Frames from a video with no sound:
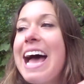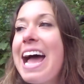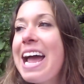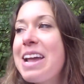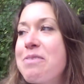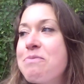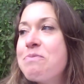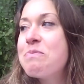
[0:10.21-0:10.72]

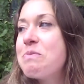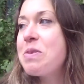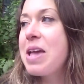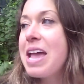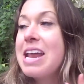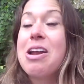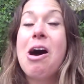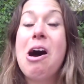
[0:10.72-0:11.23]
I'm
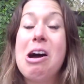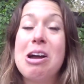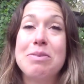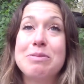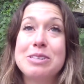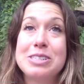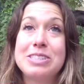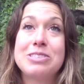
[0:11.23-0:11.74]
in awe.
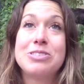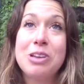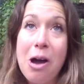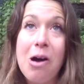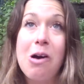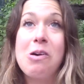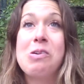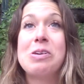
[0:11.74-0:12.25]
I'm just
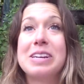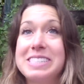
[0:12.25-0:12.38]
so